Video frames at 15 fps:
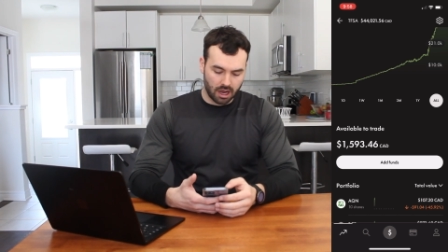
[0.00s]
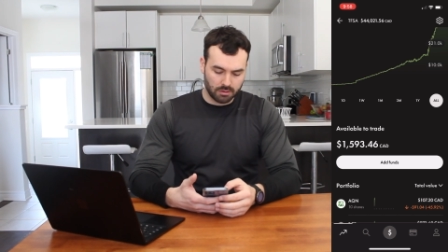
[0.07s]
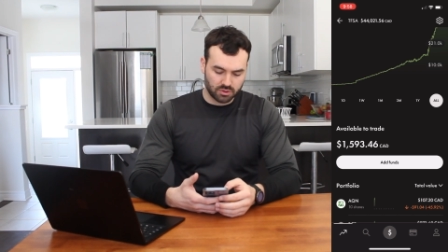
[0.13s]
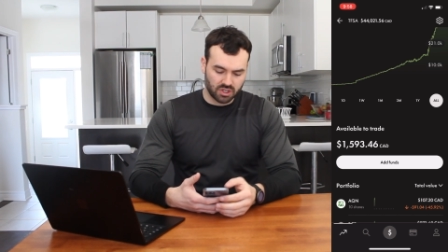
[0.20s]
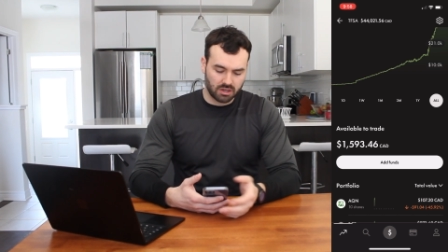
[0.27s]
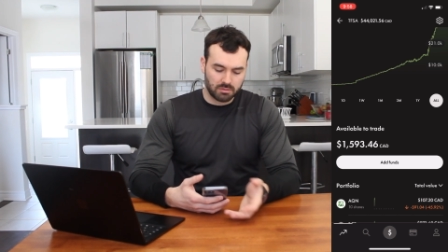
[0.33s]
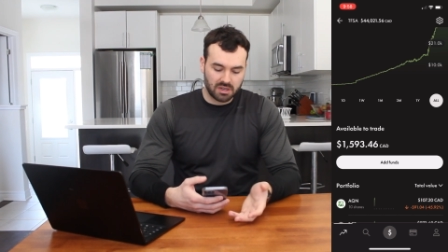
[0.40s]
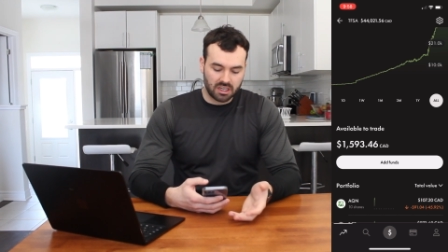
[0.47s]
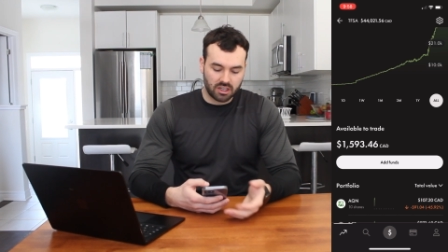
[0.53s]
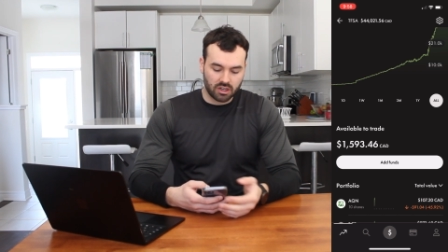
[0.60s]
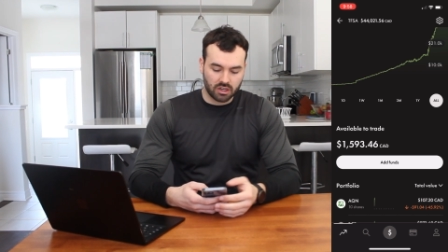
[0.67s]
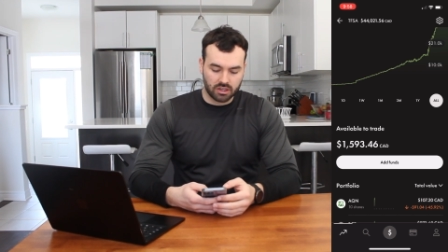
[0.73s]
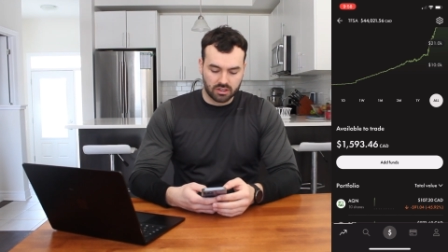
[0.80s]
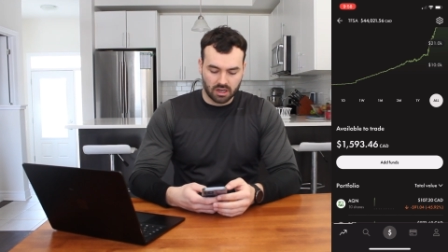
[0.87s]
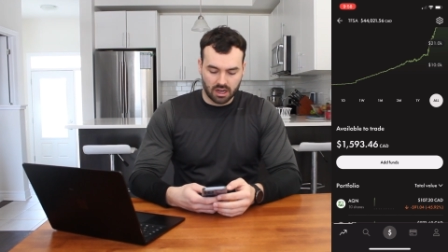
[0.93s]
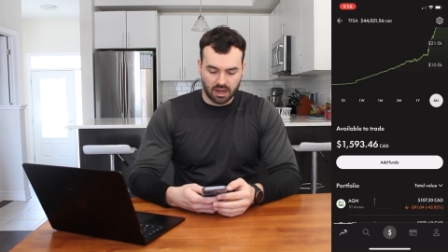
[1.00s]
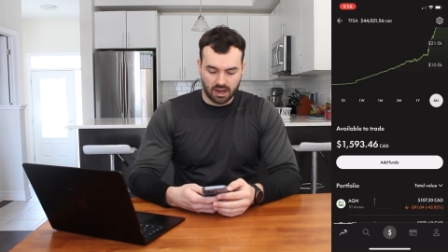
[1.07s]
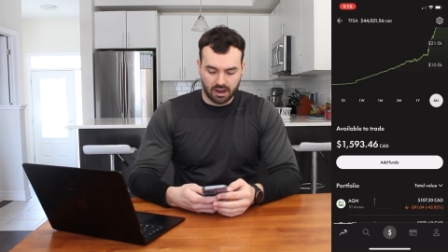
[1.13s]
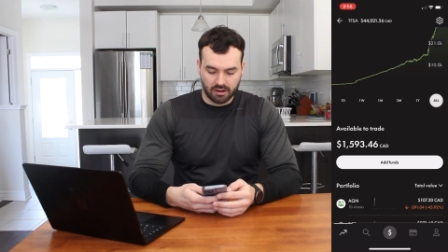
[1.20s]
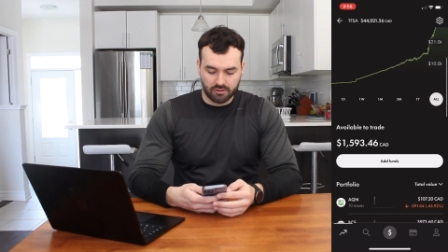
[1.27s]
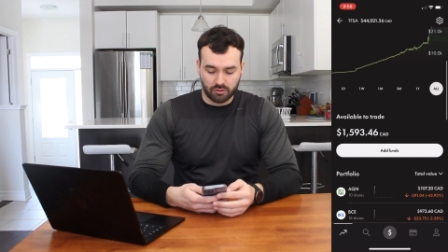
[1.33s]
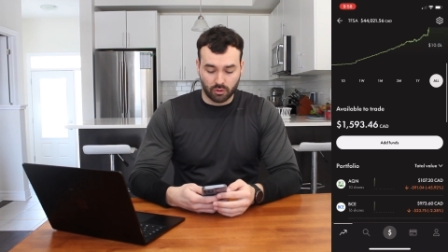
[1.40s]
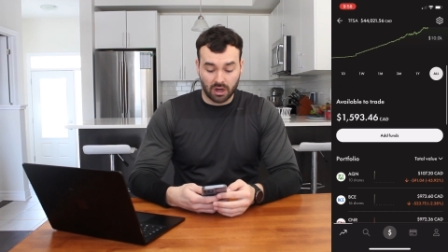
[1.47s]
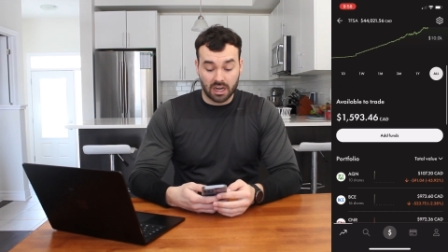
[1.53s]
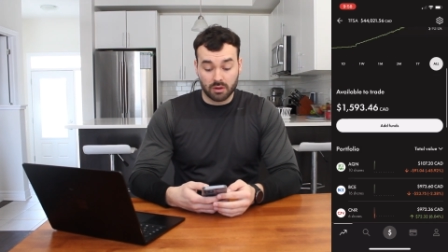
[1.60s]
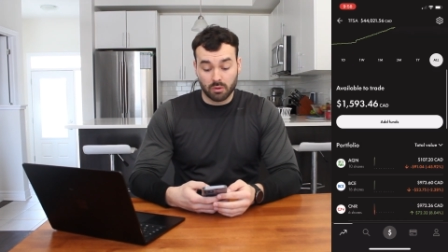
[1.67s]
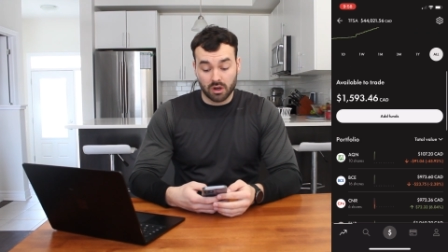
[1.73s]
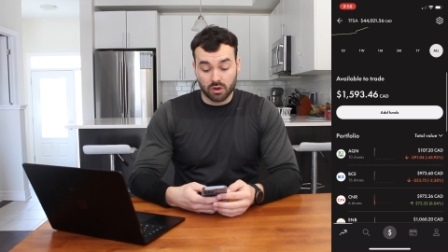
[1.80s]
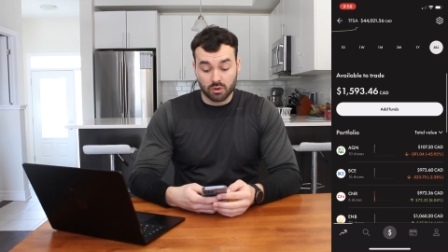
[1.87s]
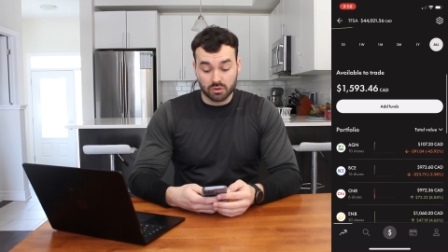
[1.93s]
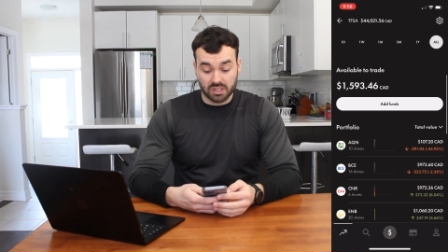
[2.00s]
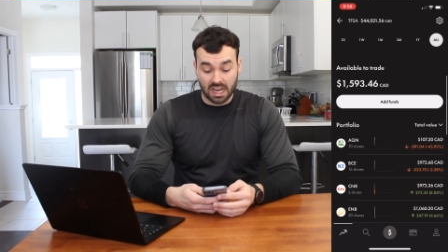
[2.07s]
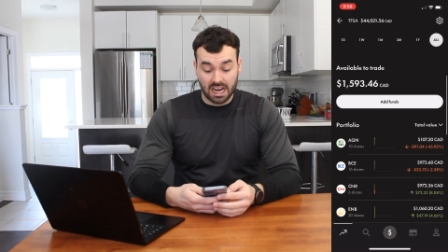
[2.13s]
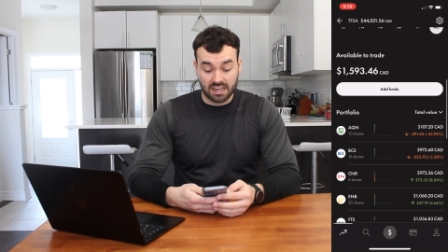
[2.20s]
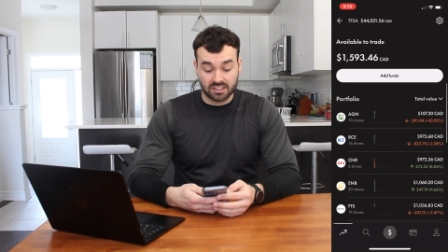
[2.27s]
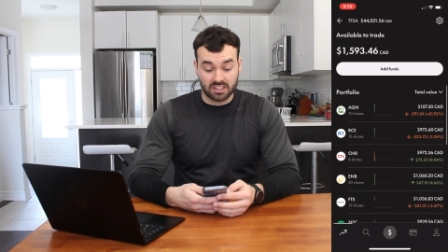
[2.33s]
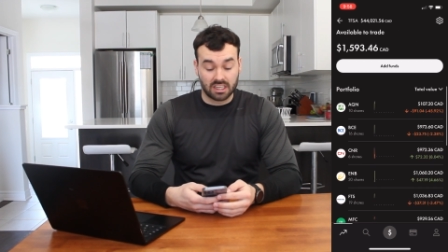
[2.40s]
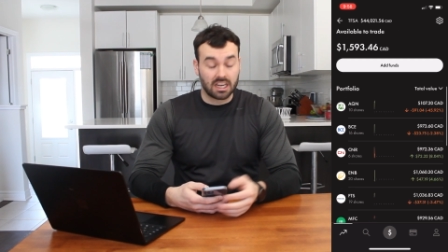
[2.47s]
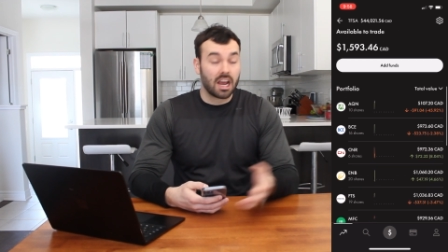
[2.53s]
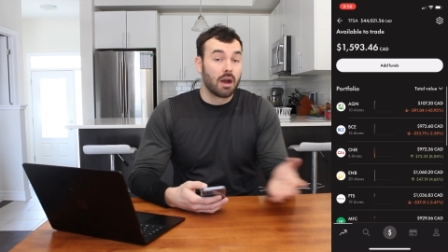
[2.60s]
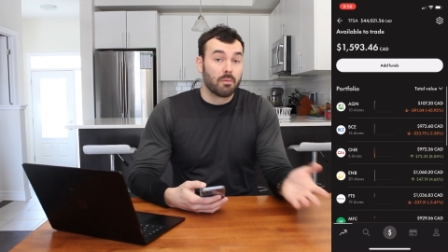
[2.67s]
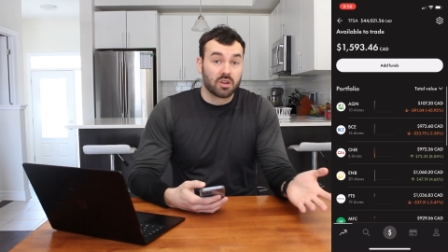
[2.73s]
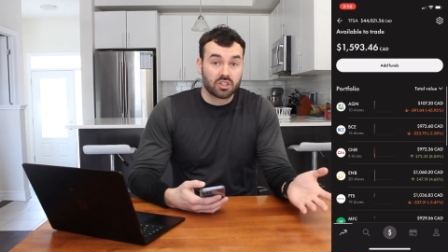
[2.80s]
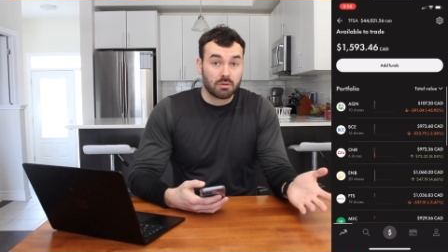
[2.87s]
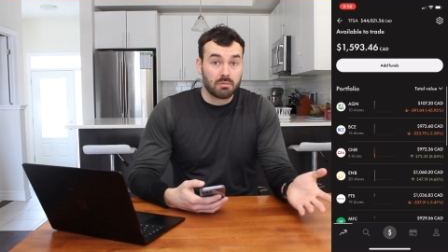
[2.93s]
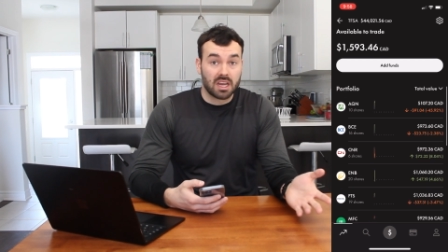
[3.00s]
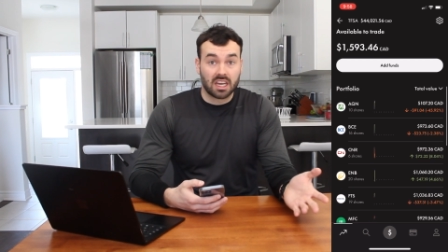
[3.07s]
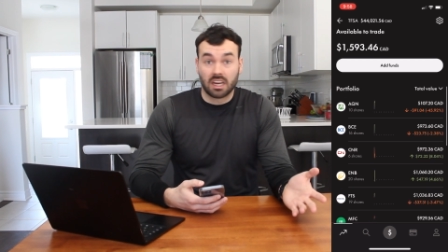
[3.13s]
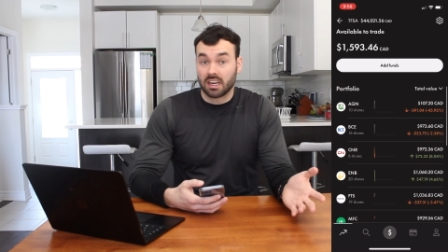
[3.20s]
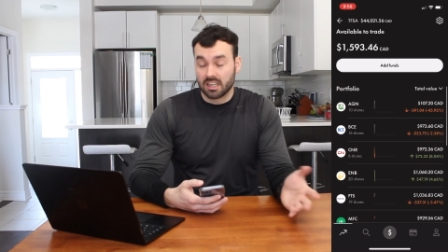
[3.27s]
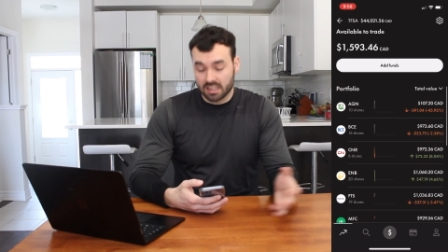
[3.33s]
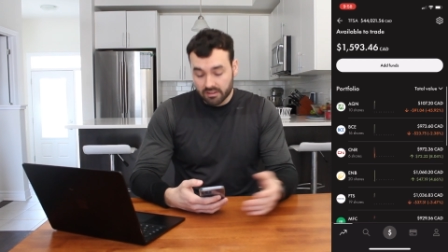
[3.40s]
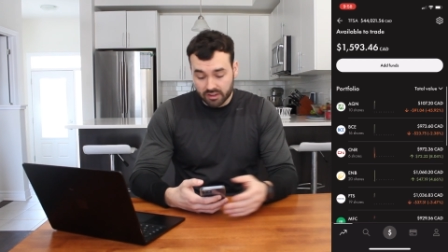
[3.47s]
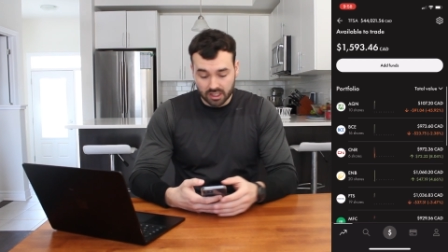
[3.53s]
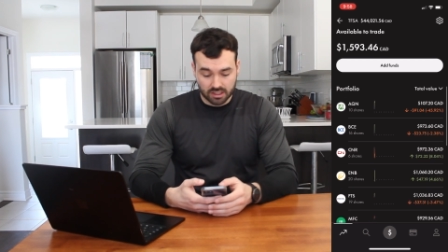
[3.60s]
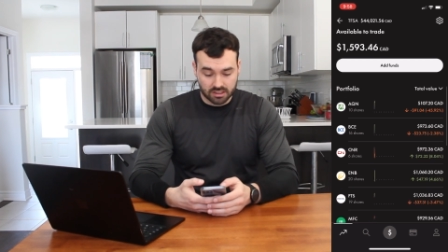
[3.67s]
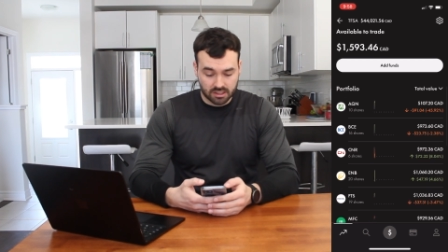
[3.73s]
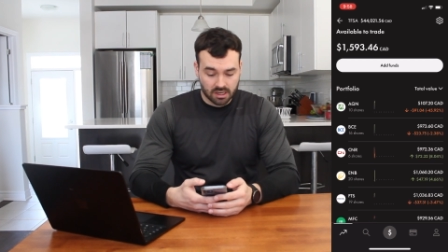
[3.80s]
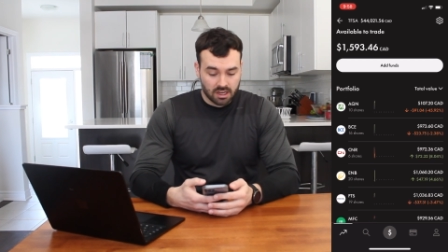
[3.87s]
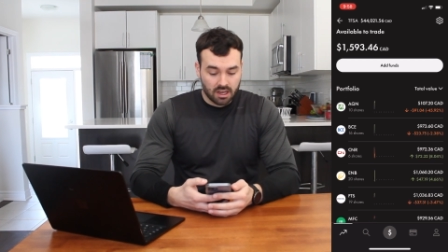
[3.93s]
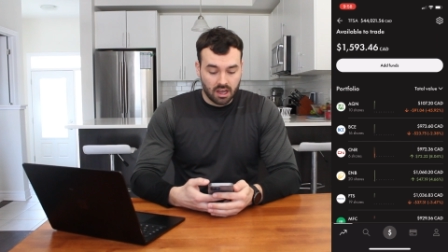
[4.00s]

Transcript: So that'd be good for anyone who's asking how much I'm making in dividends,